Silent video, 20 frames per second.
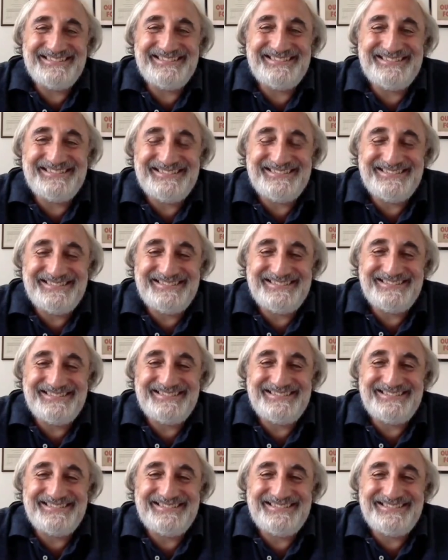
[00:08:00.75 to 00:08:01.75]

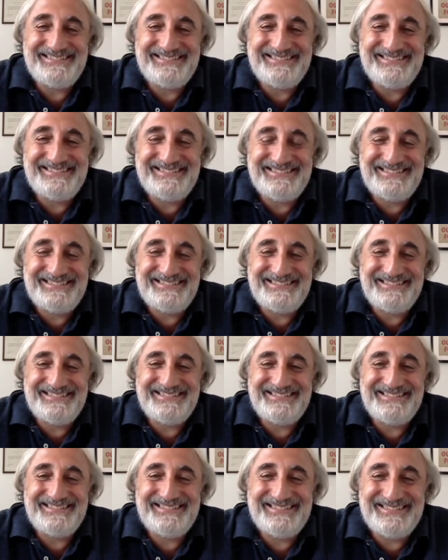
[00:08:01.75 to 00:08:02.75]

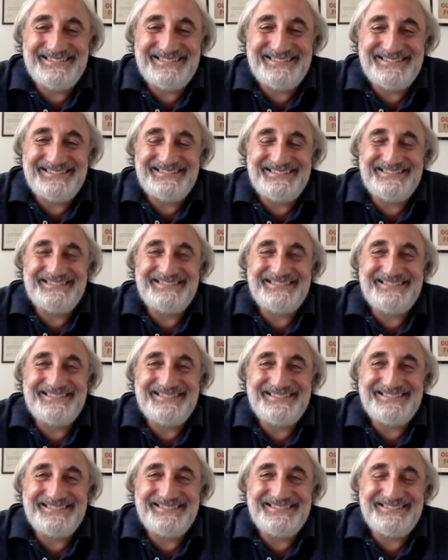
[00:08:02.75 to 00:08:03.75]

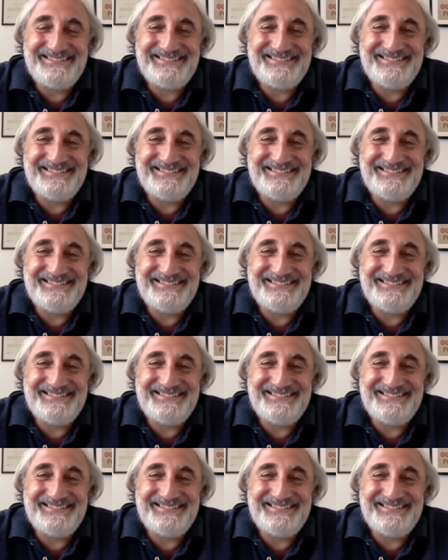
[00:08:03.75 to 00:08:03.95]
(silent)